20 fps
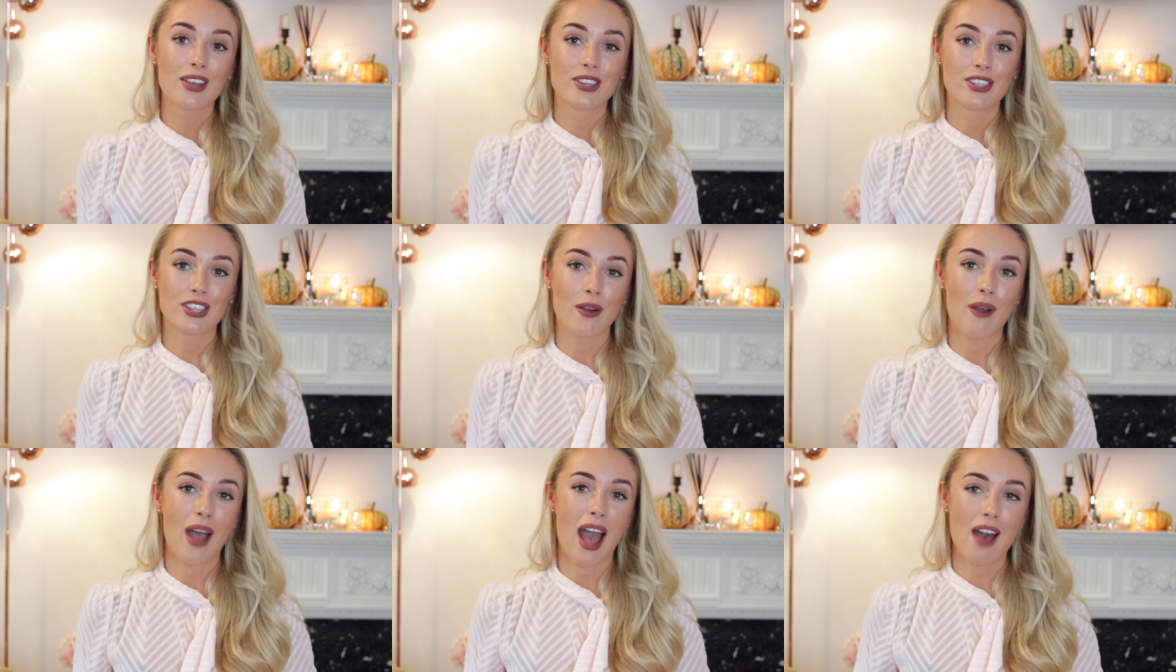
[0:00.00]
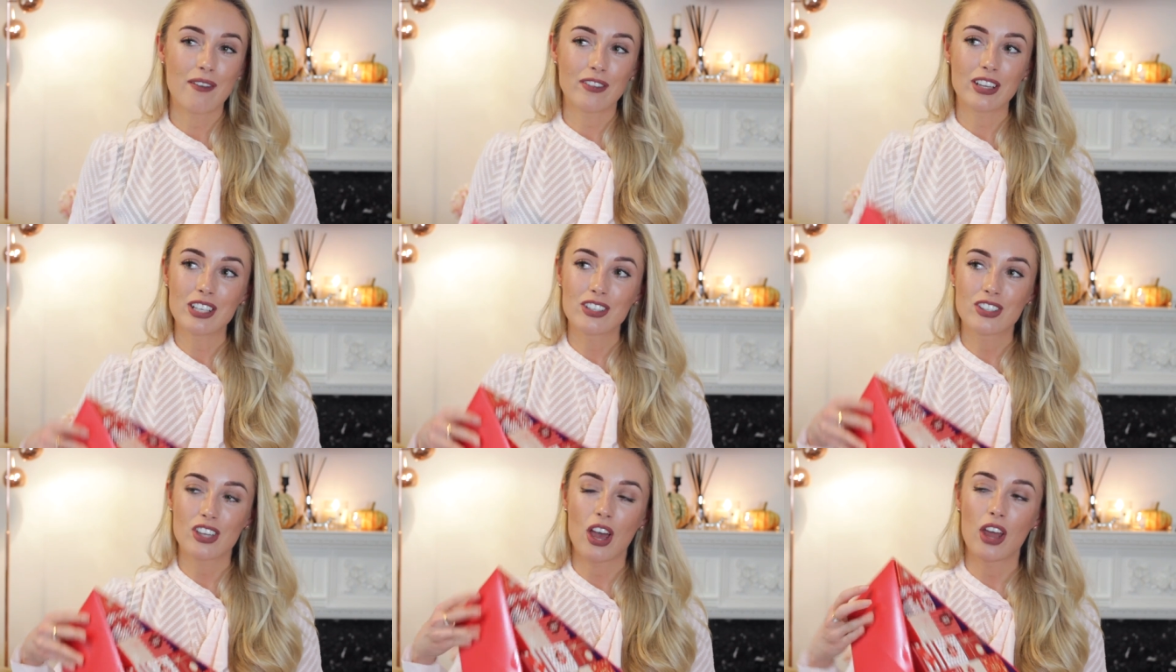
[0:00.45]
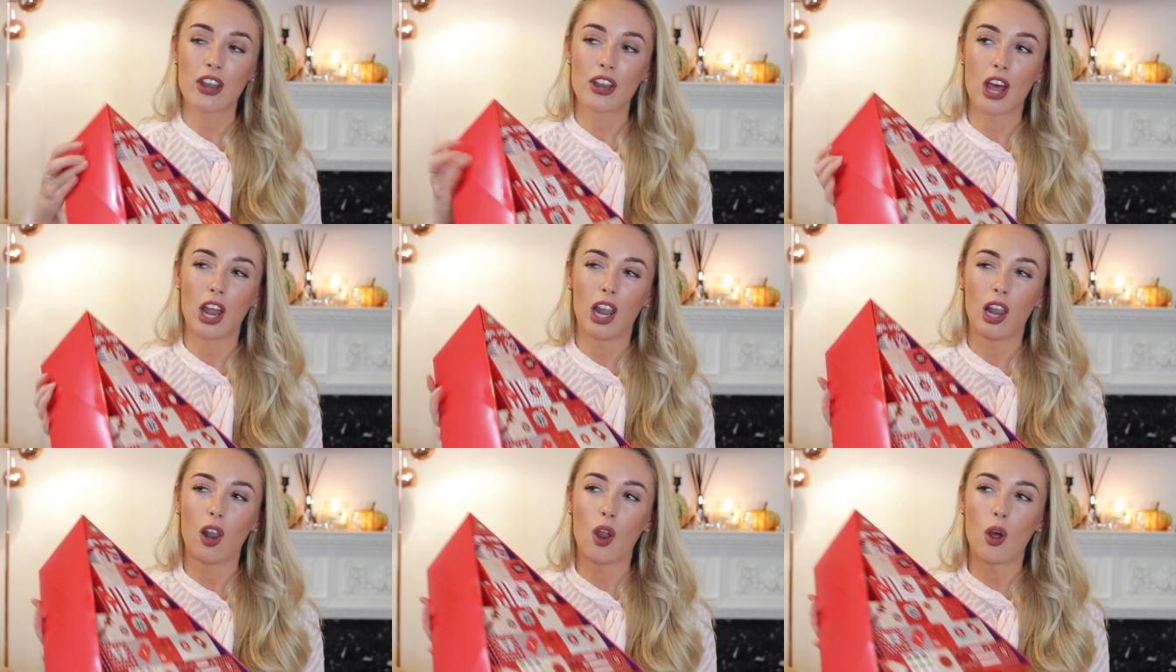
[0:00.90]
So having done
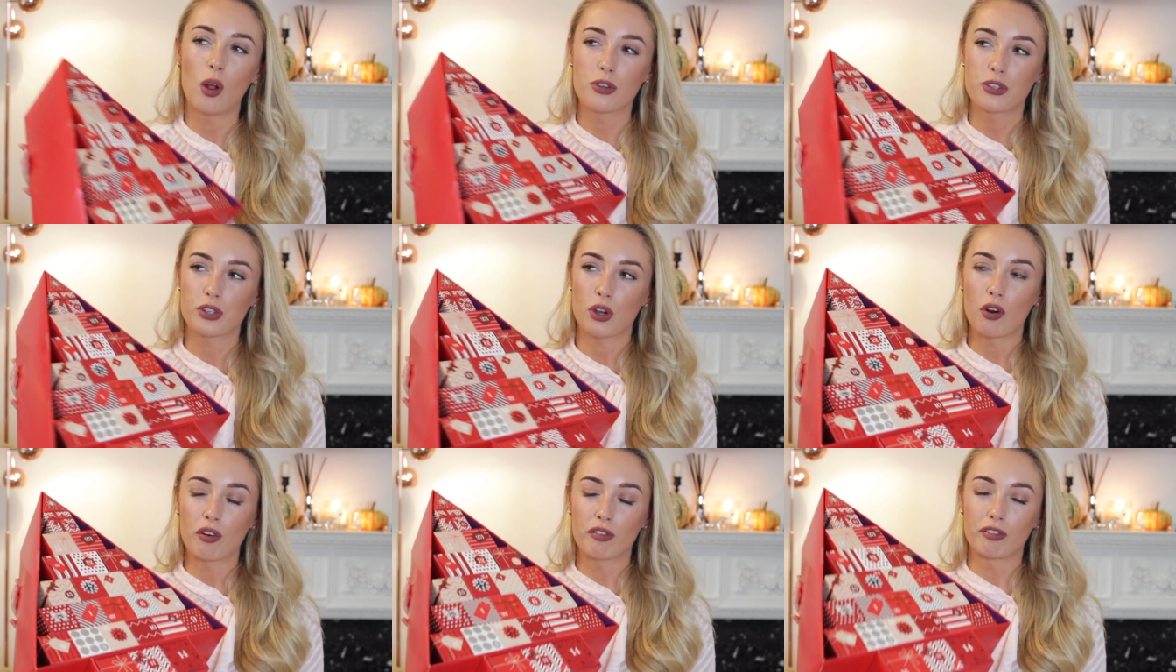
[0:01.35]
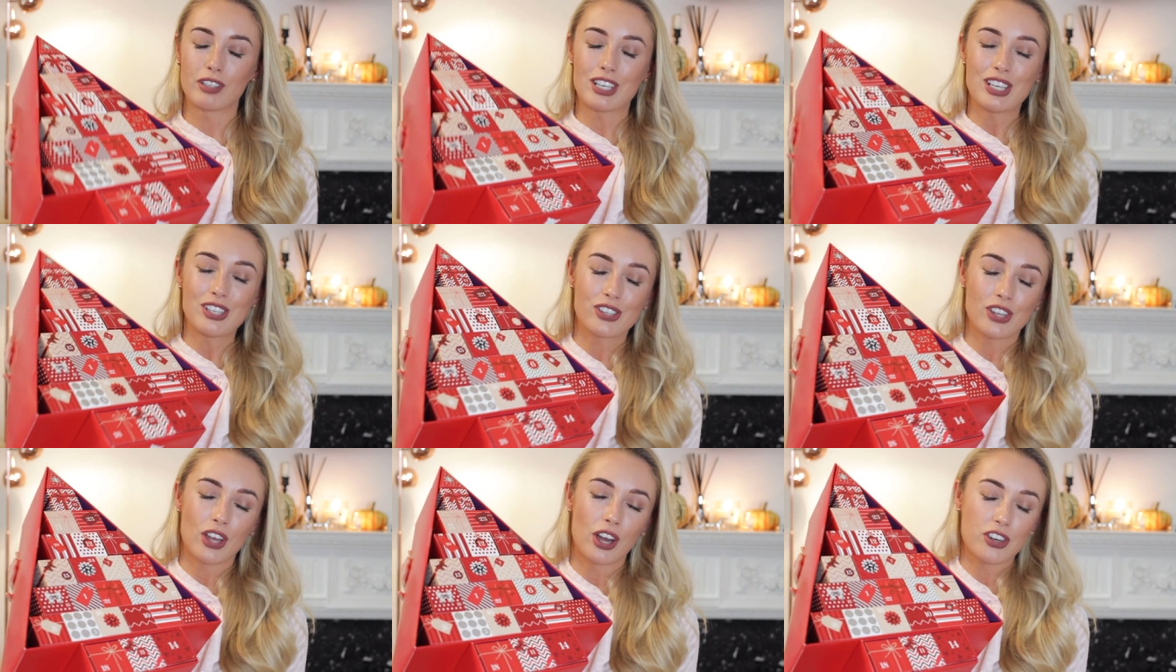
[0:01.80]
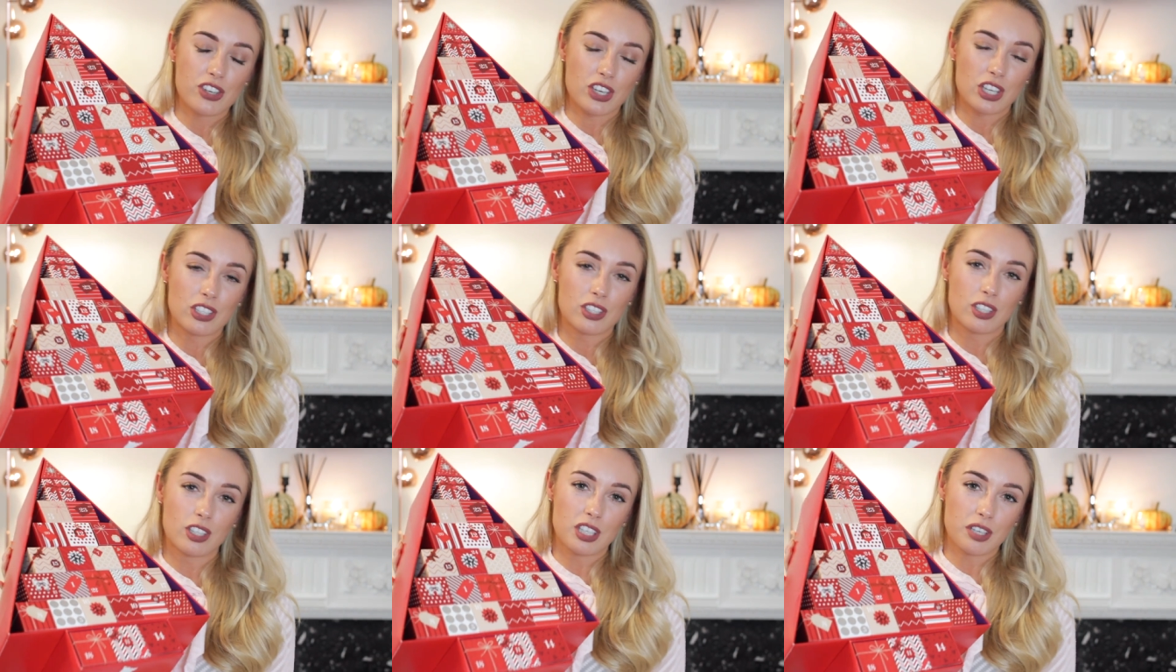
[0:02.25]
a lot of research
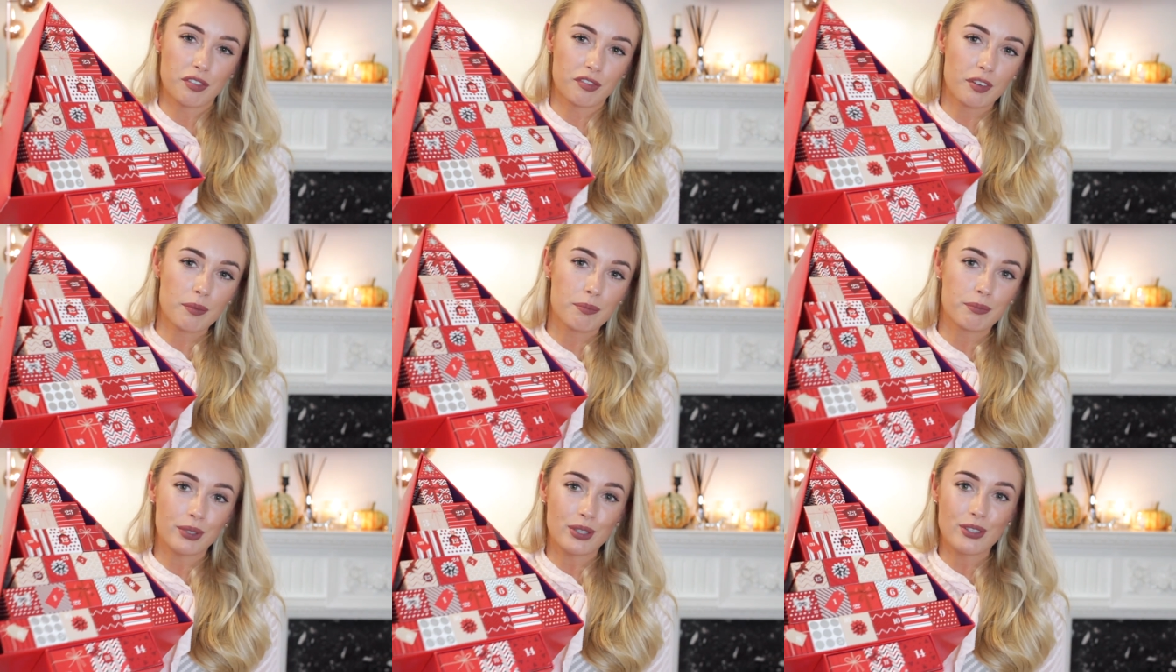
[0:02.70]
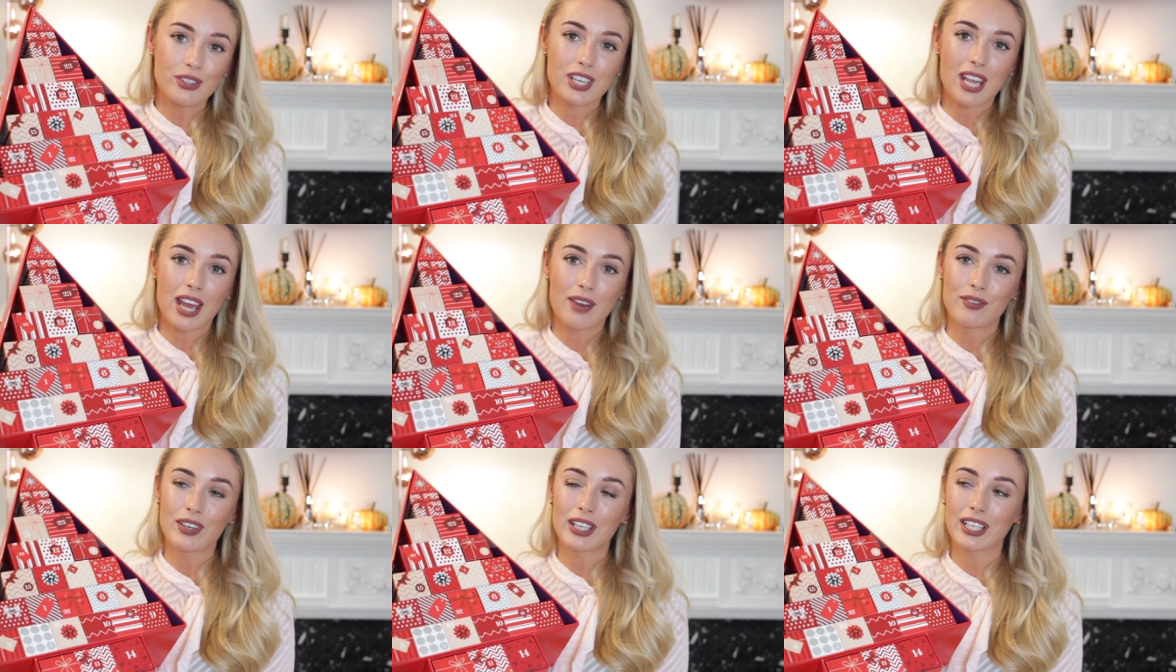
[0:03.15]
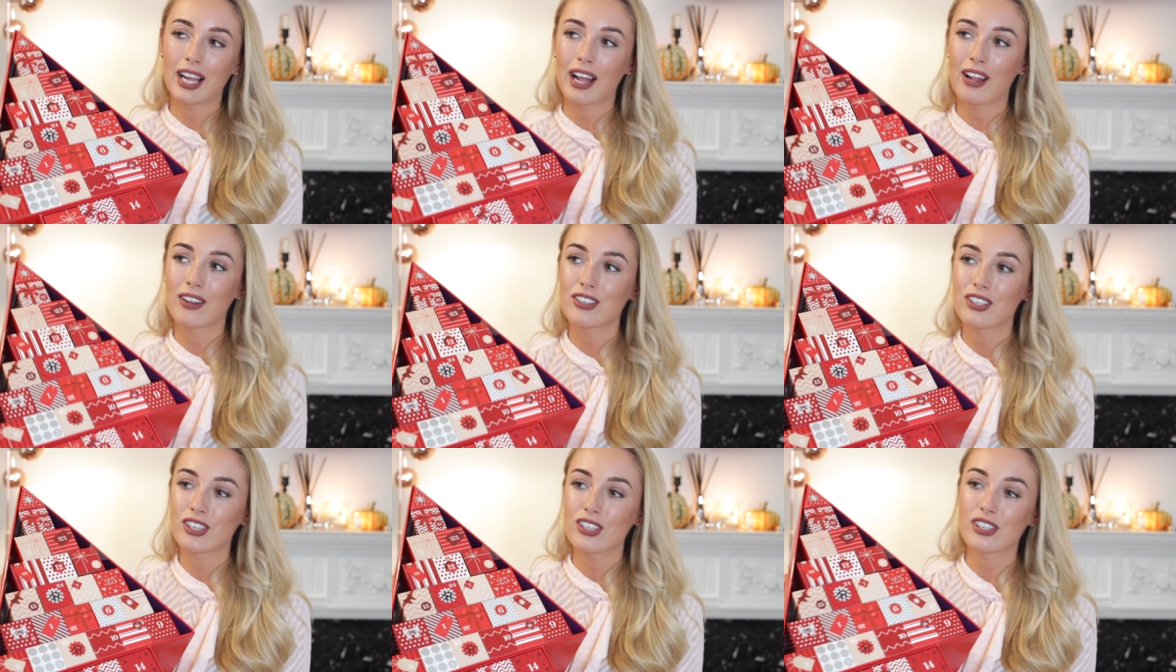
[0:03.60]
into different beauty advent
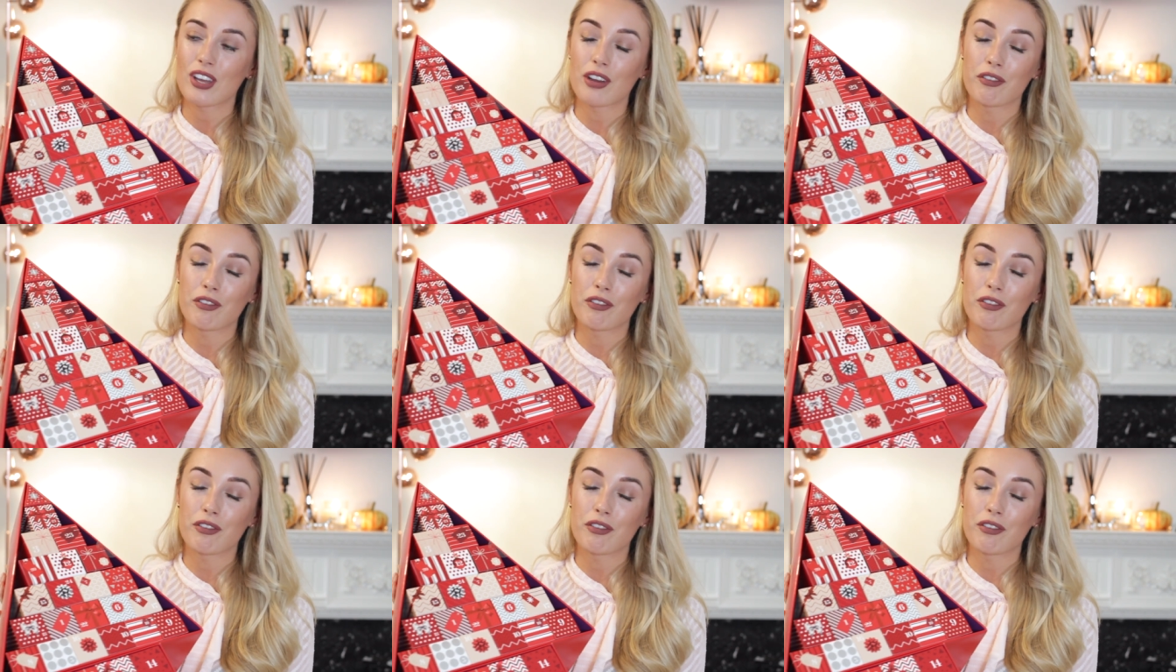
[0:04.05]
calendars,